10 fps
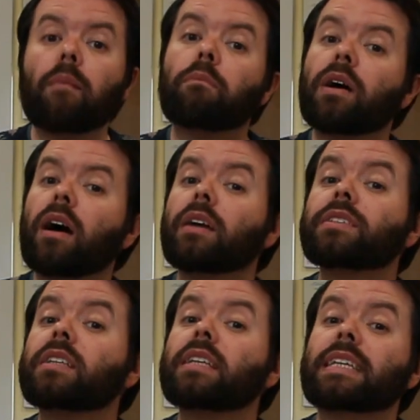
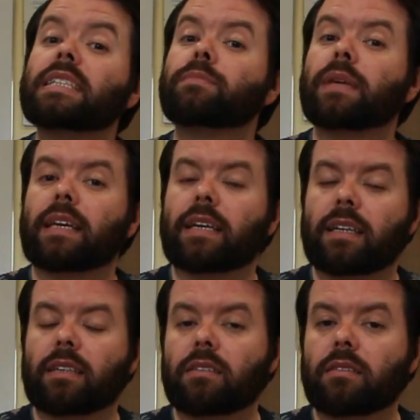Personally
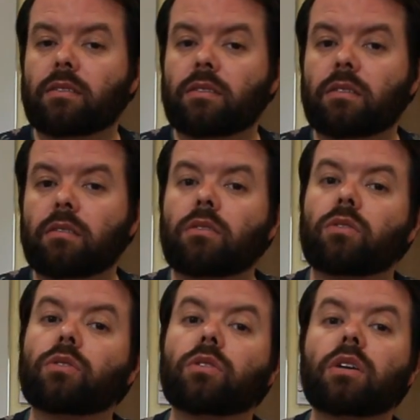speaking,
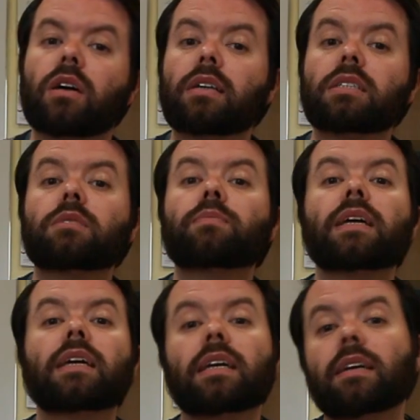or
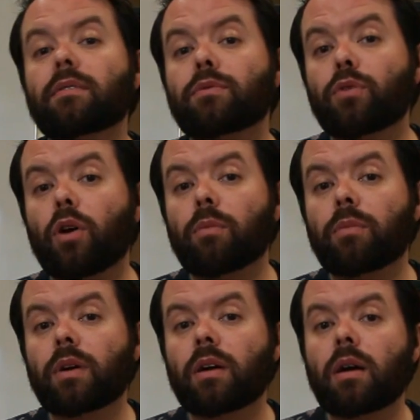speaking
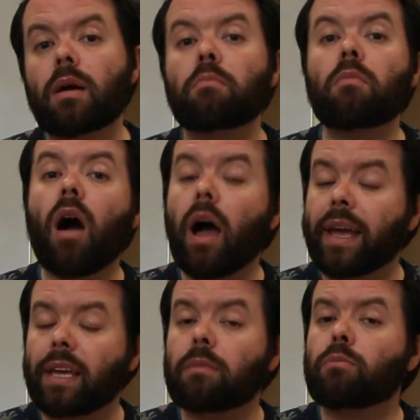from
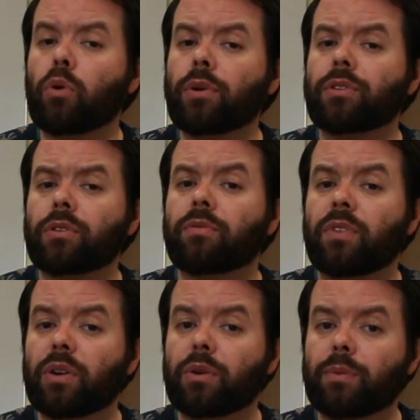my point of
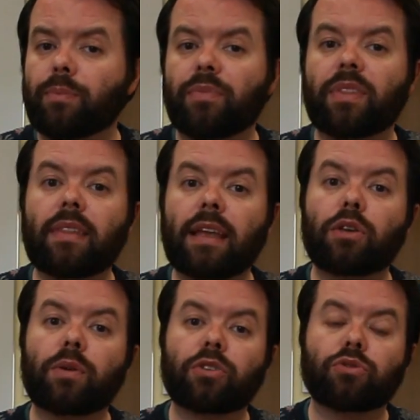view. Then
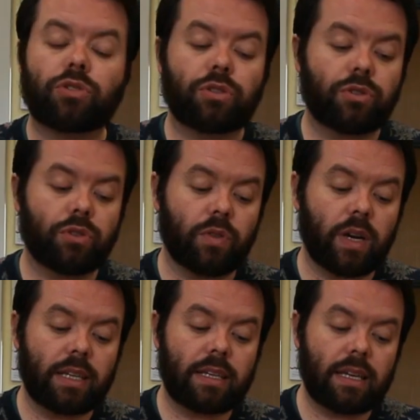you introduce your
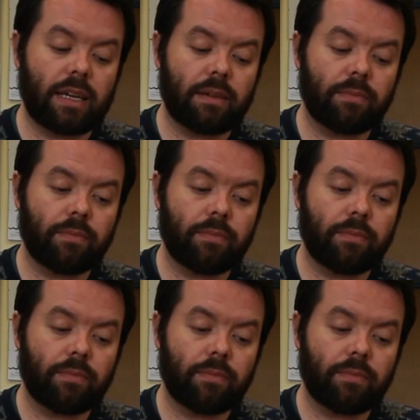idea.